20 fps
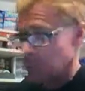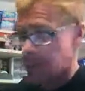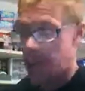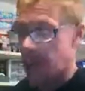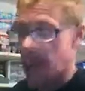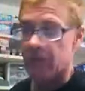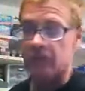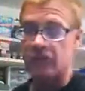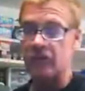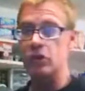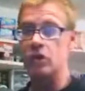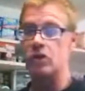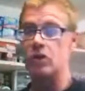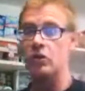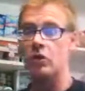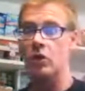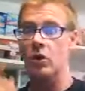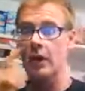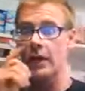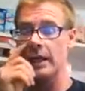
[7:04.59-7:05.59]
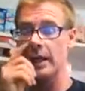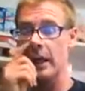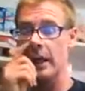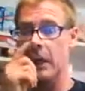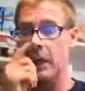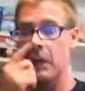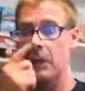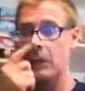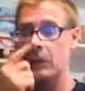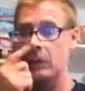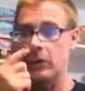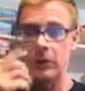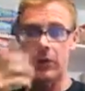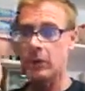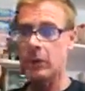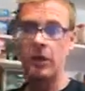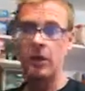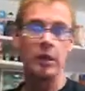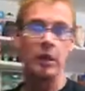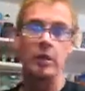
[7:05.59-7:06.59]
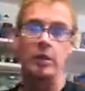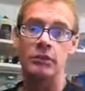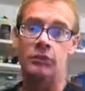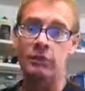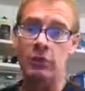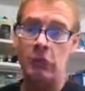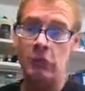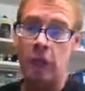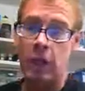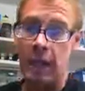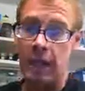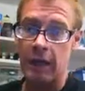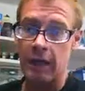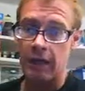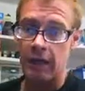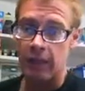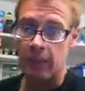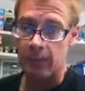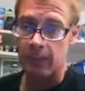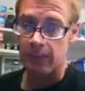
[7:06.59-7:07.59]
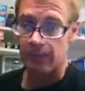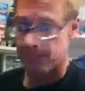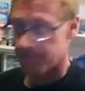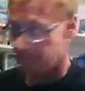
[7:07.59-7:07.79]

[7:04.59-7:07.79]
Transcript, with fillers: half destroyed within an inch of his life.